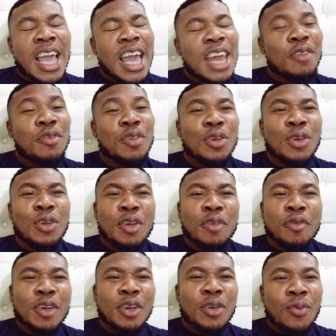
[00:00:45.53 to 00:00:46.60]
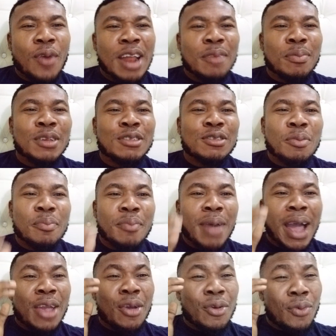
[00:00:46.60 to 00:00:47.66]
And if you're looking for the right place to
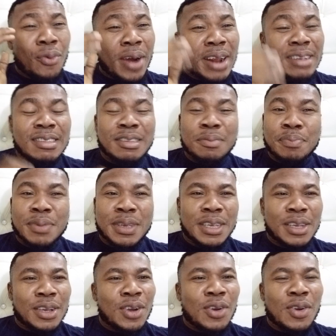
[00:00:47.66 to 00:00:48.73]
buy your recipe,